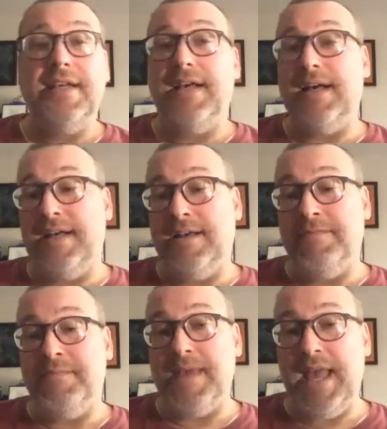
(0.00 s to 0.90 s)

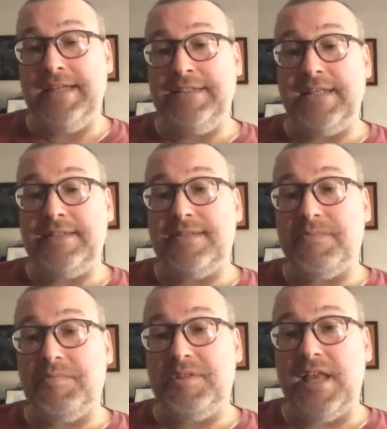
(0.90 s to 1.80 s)
um, and just
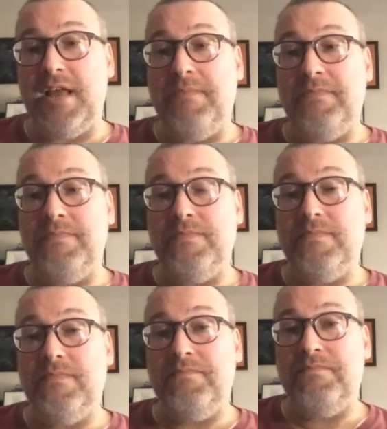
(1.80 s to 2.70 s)
some,
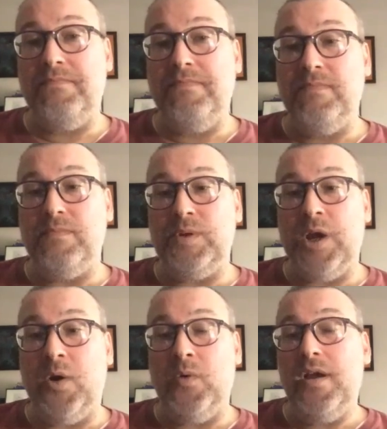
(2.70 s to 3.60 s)
you
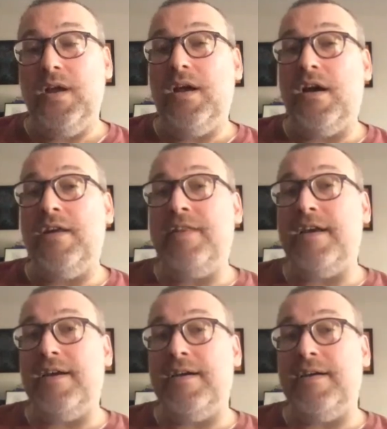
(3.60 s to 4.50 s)
know, are
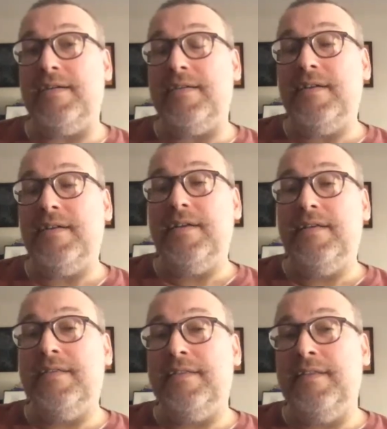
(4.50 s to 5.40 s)
there,
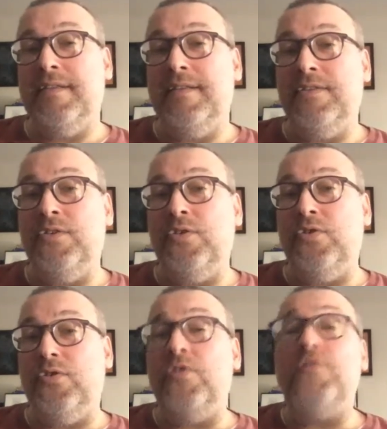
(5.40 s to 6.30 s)

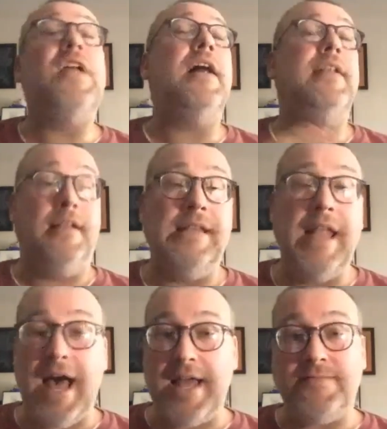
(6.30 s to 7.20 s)
you've done a
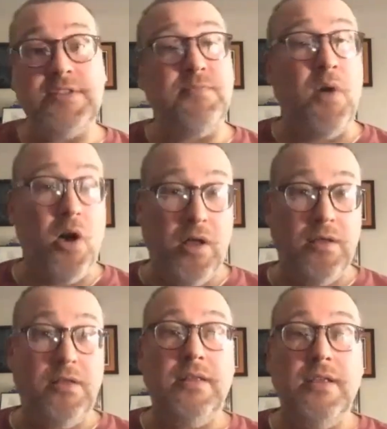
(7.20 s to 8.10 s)
lot of
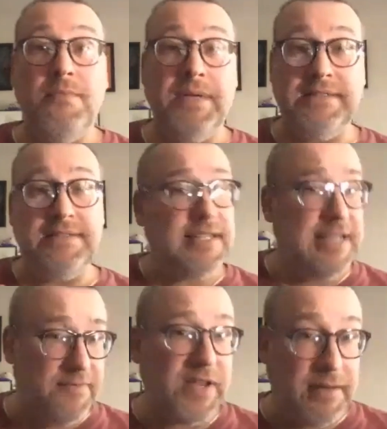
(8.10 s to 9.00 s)
small but
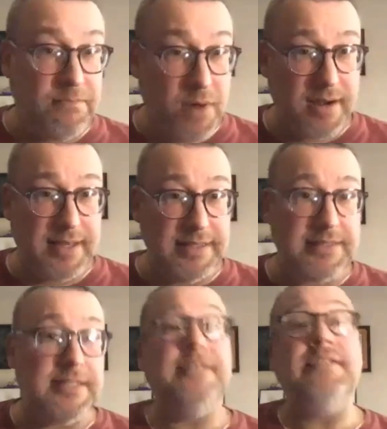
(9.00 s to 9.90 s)
significant
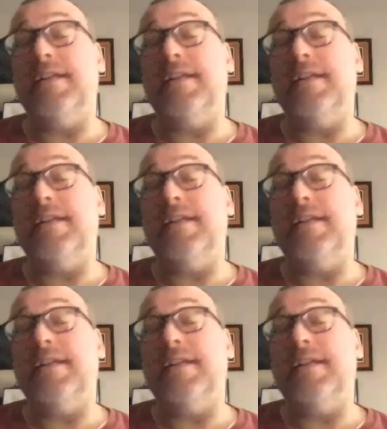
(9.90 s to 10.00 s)
markets and,